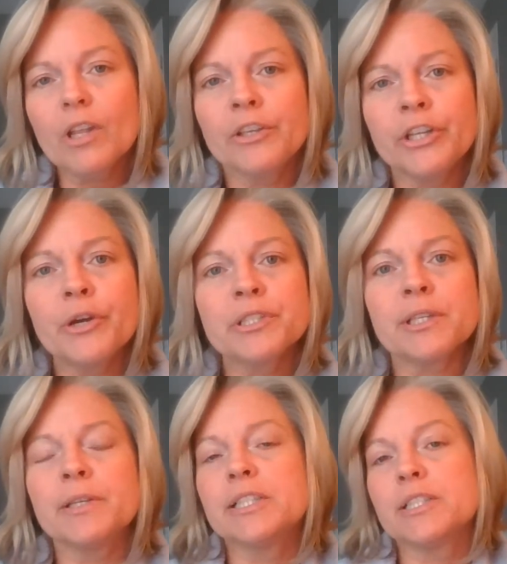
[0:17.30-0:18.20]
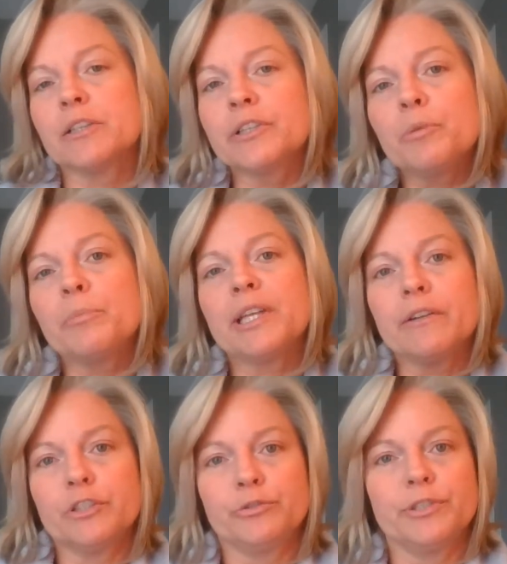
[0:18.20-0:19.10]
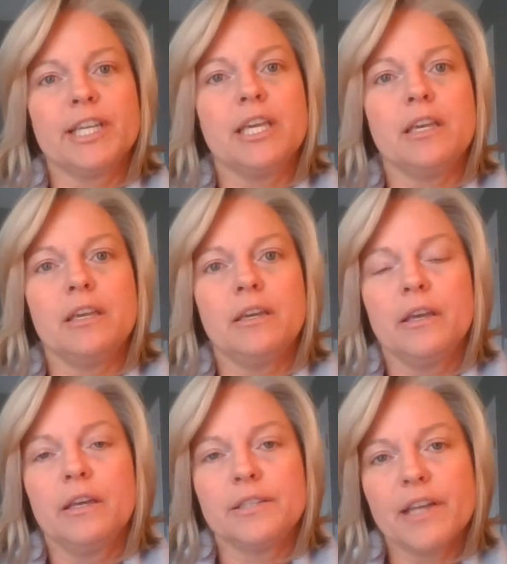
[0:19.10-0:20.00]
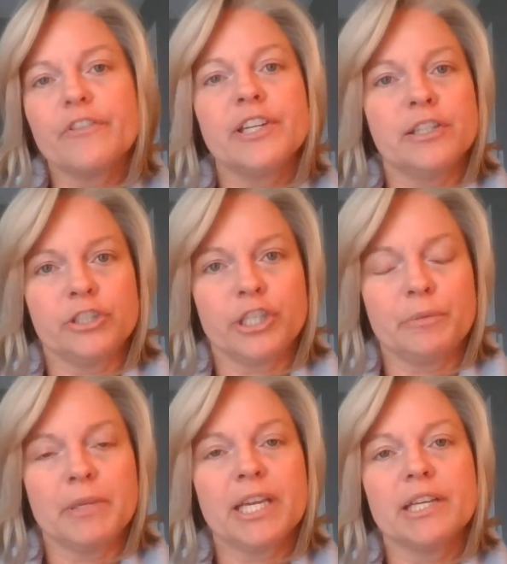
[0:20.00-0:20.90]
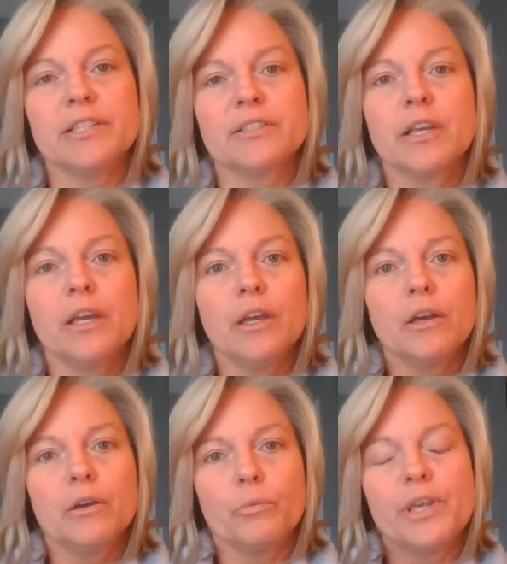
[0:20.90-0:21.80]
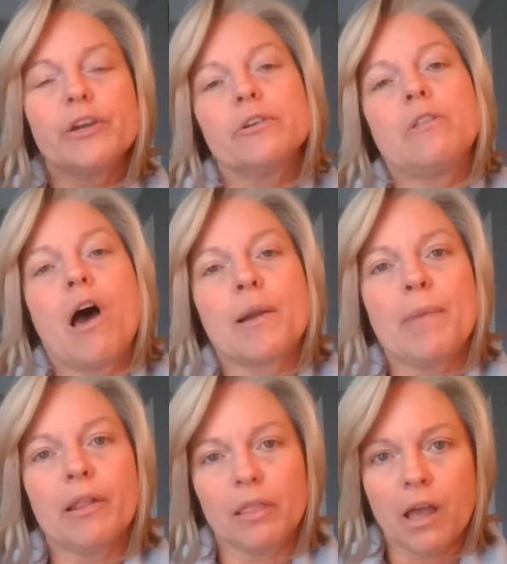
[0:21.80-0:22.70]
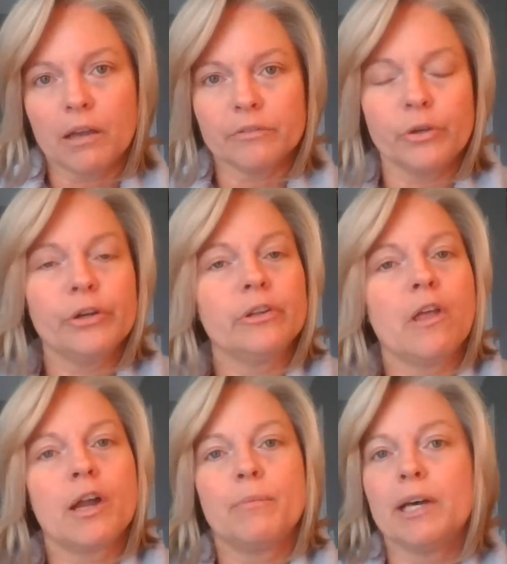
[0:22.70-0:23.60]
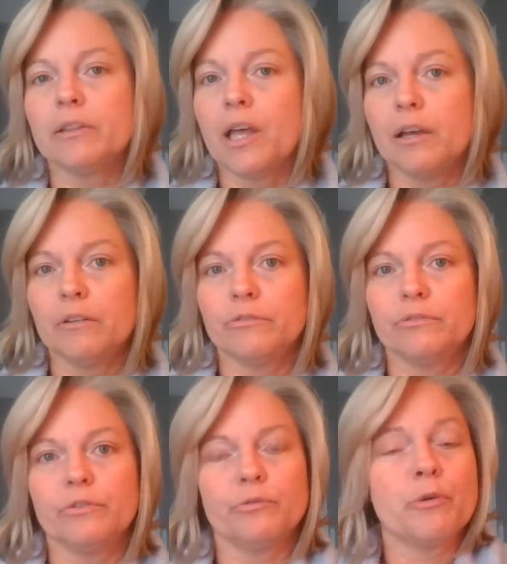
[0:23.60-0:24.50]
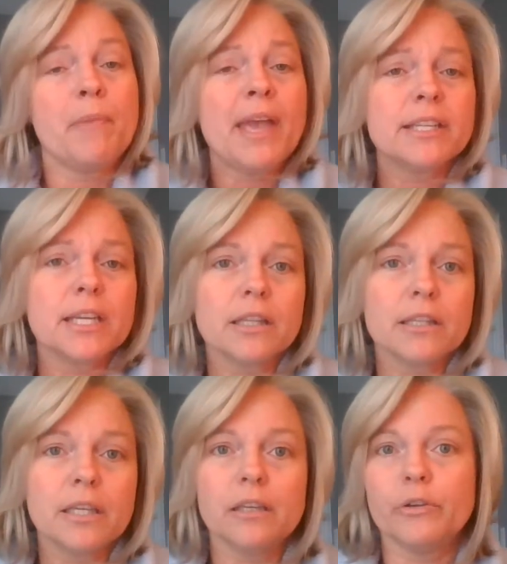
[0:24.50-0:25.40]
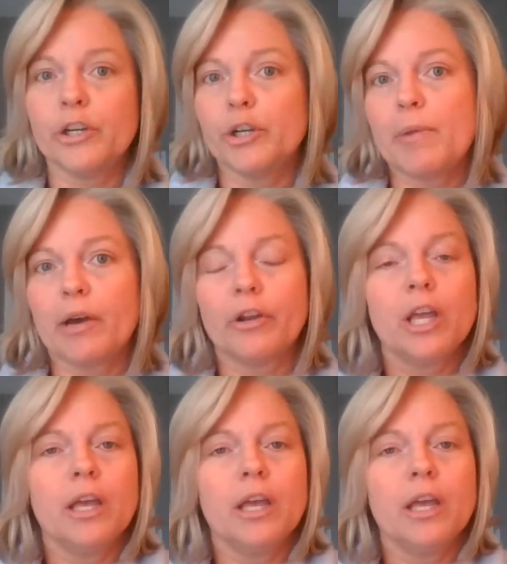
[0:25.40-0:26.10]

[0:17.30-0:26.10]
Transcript: it's a little bit of a tricky definition because we hear a lot about love. You hear a lot about love romantically. You hear about,